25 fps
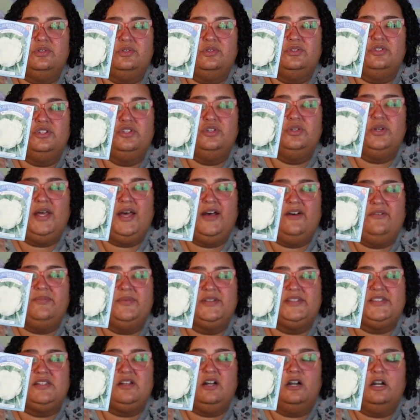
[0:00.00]
2.5
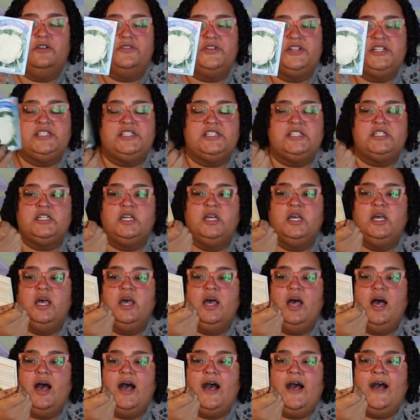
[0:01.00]
months to harvest.
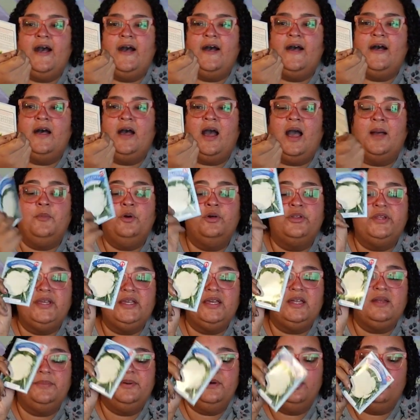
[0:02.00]
I'm only
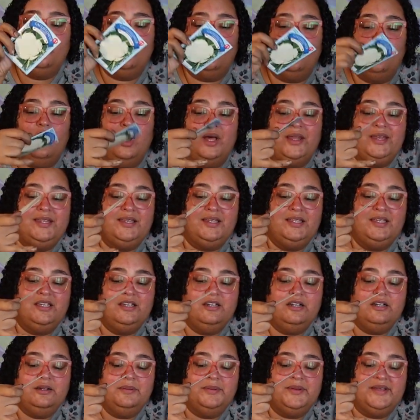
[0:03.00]
gonna put one in
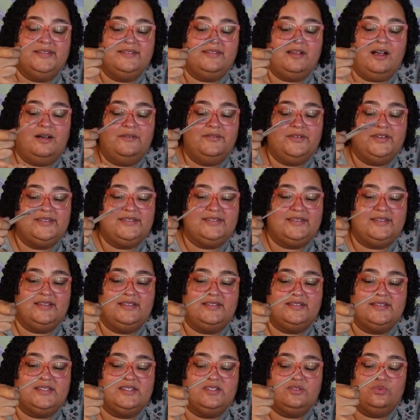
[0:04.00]
here because obviously
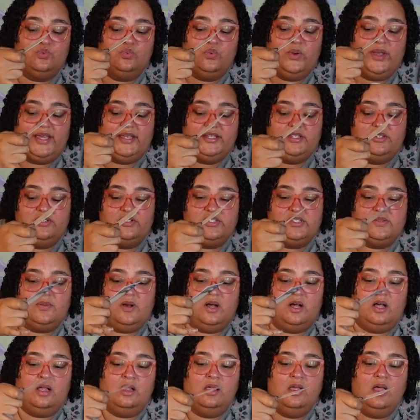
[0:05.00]
this is way too
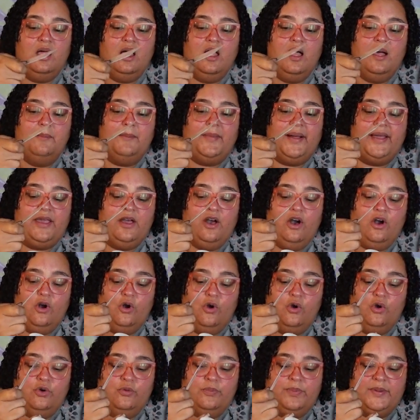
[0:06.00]
small. My
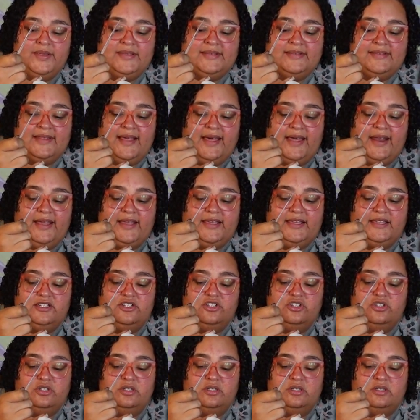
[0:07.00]
hope is that I
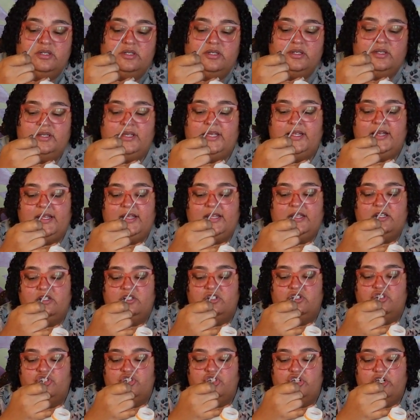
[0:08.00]
can get
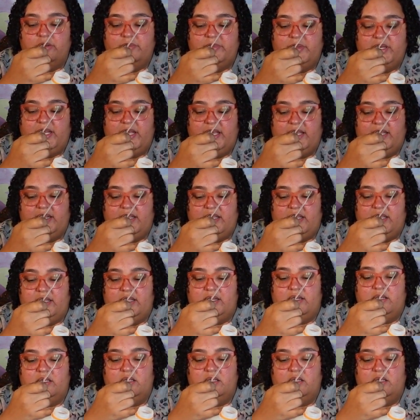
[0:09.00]
it germinated